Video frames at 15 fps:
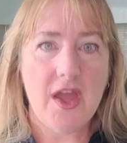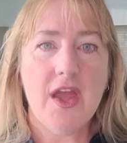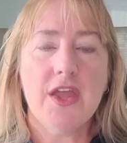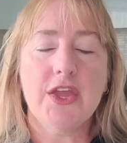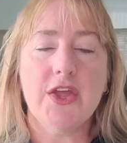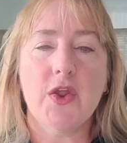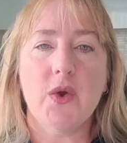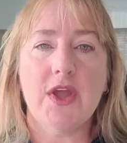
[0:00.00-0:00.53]

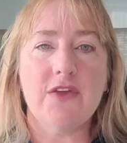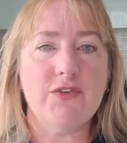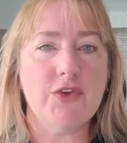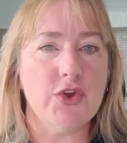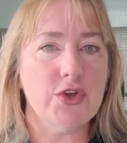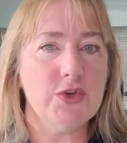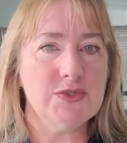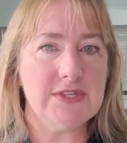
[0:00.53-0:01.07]
You know, if
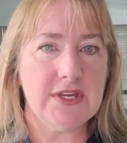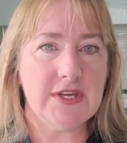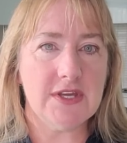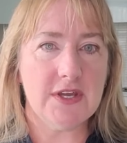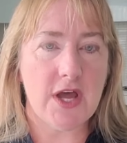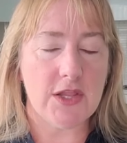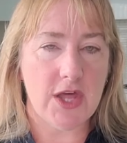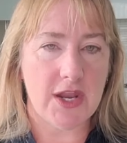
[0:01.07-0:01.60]
you're
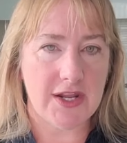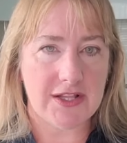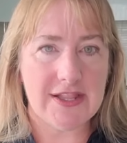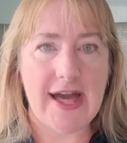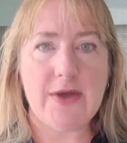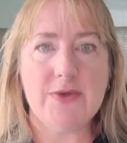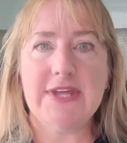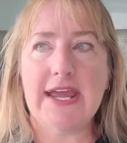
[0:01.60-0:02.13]
using a lot of
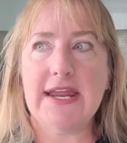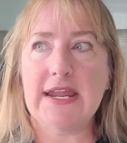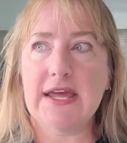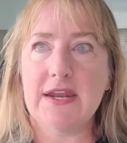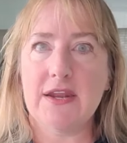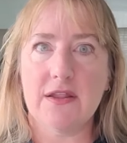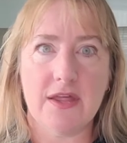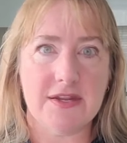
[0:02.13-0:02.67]
cloud data
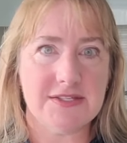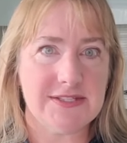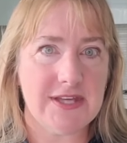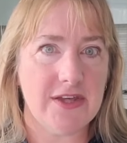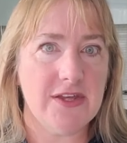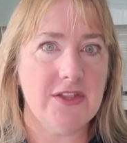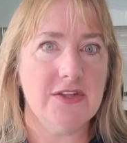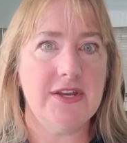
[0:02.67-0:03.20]
and a lot of
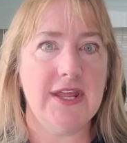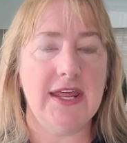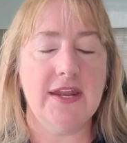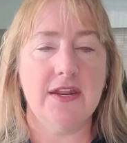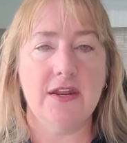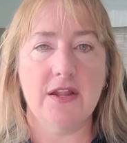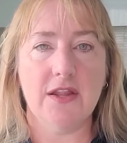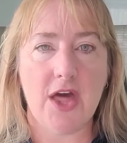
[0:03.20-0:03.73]
cellular data
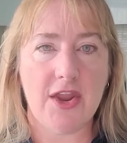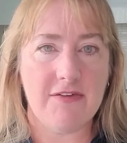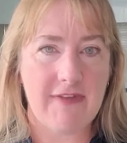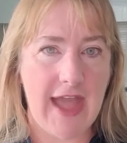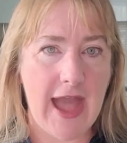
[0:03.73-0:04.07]
and a lot of